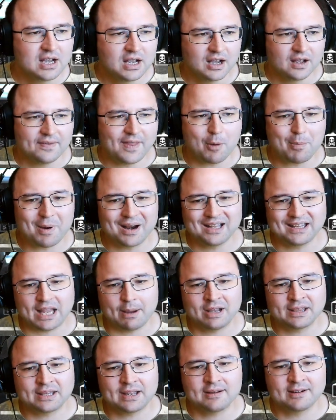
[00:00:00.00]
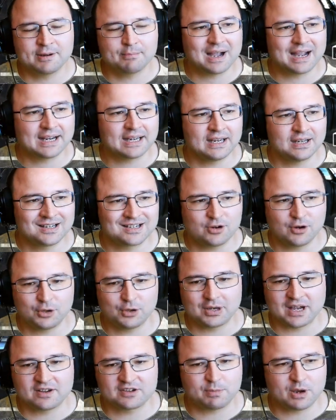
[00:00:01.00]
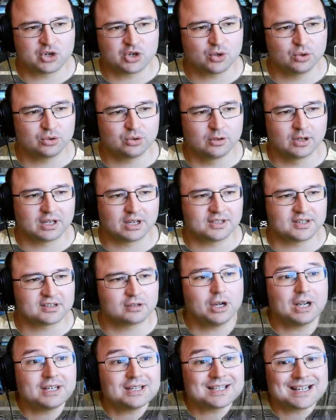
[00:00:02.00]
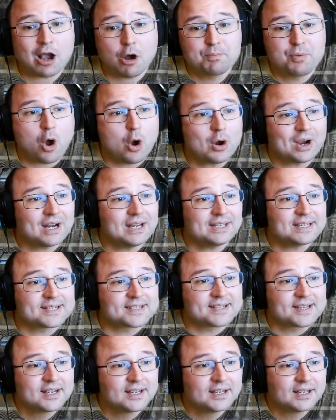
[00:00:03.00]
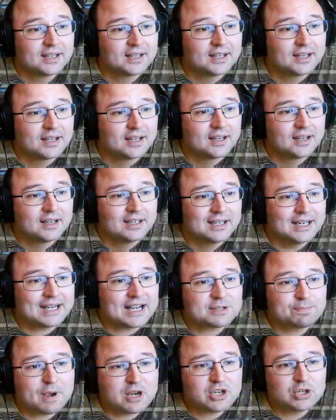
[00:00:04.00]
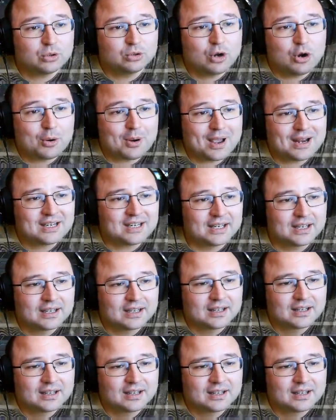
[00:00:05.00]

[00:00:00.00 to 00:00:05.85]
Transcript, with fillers: Now, by the time I attack him back in, he's going to have special two. Look at this. Look at this, how broken it is! He has special two already!